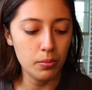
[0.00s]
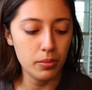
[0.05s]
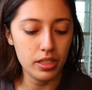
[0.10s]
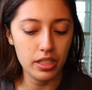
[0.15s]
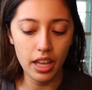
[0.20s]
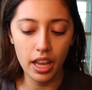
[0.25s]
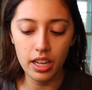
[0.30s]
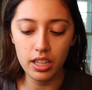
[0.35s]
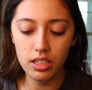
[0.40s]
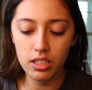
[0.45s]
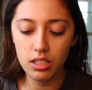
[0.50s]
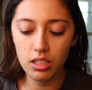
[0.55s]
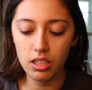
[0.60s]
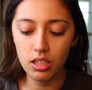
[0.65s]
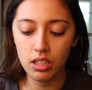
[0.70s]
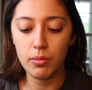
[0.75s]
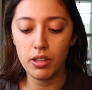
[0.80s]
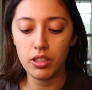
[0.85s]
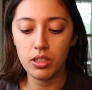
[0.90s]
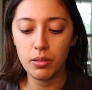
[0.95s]
scent,
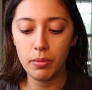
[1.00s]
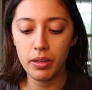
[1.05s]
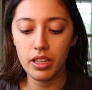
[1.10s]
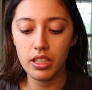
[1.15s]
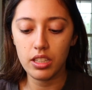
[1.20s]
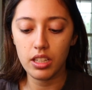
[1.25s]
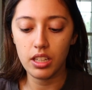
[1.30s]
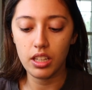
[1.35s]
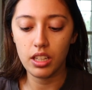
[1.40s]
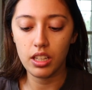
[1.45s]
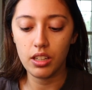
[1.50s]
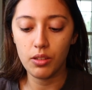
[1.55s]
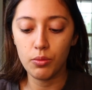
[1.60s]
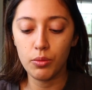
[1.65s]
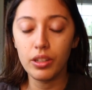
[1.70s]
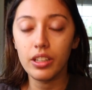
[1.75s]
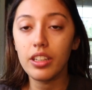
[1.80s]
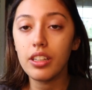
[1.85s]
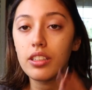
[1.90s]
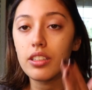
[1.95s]
it smells amazing, and it
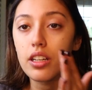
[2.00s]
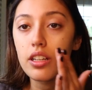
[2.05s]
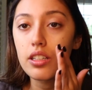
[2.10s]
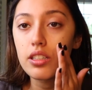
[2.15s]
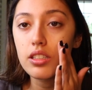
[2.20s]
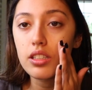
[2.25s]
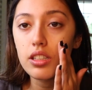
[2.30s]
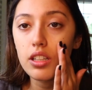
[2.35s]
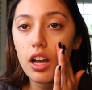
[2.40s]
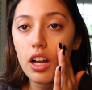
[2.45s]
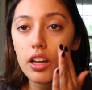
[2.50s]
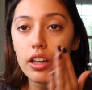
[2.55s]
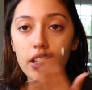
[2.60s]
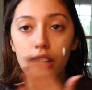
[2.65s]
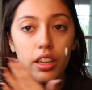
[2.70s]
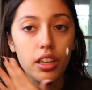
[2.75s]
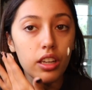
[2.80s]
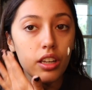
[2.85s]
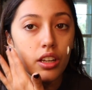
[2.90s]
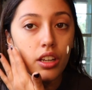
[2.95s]
really does lock
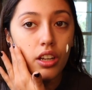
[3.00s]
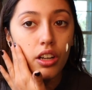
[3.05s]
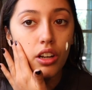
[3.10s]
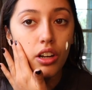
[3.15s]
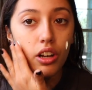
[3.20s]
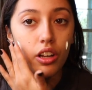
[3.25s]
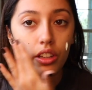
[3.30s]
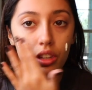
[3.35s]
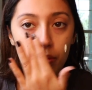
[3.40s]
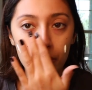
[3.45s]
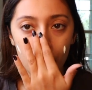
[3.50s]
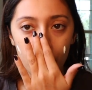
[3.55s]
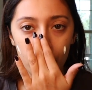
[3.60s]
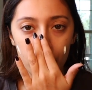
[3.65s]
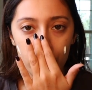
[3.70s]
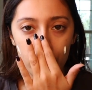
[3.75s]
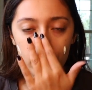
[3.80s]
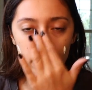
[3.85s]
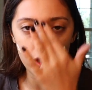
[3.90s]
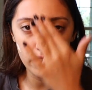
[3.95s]
in all the
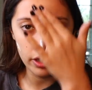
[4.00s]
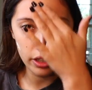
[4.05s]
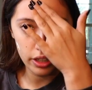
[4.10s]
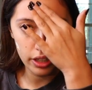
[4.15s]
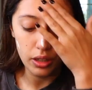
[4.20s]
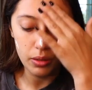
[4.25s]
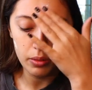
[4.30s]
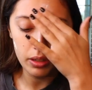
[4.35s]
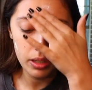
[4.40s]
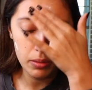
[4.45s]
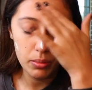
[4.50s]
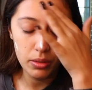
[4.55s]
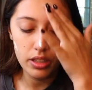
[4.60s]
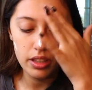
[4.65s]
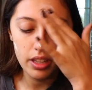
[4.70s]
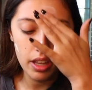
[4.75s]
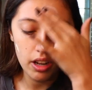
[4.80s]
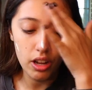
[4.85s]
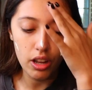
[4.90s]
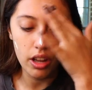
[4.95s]
moisture. So I'm gonna
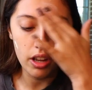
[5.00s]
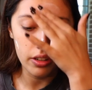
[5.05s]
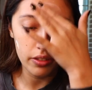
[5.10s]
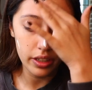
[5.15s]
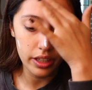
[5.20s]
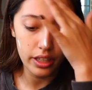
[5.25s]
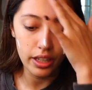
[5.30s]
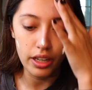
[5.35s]
put that on right